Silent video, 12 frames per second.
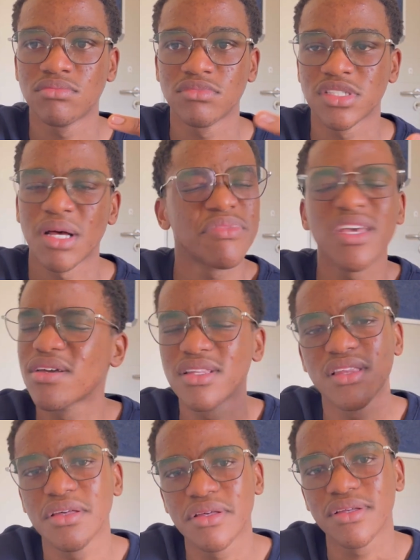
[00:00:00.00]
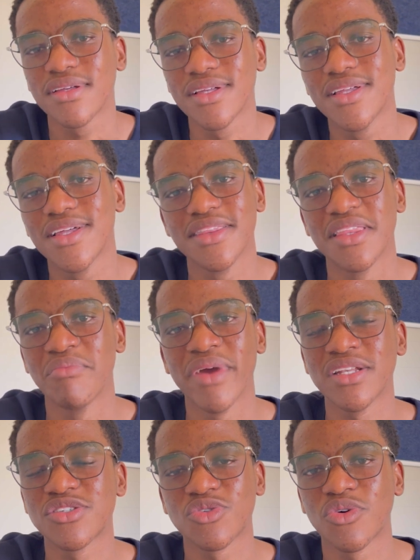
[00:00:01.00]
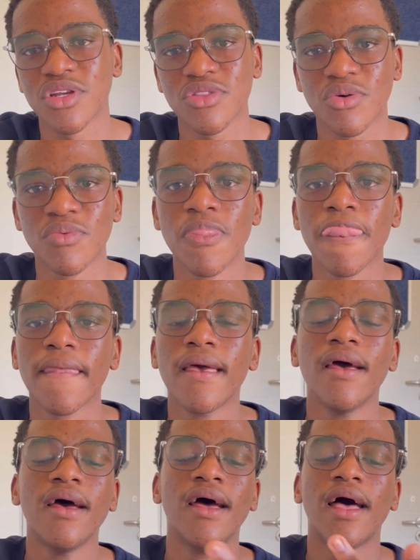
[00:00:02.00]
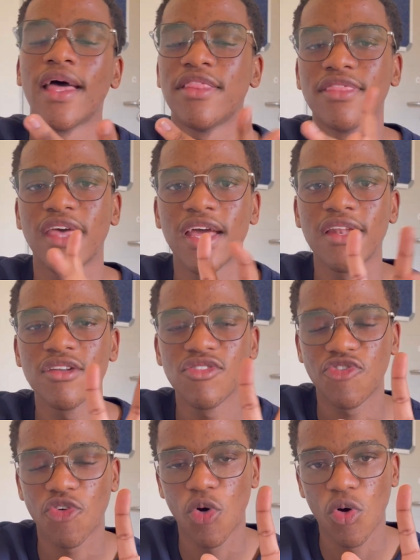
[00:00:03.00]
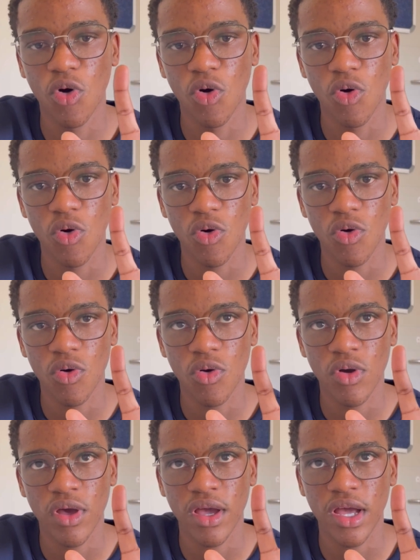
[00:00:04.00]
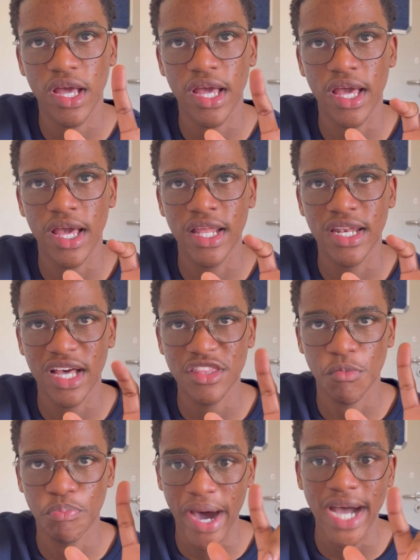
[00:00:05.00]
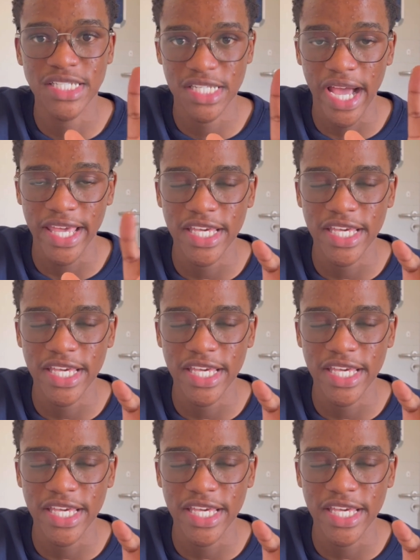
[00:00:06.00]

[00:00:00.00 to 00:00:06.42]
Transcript: something in the main story though. And then for another part, i.e.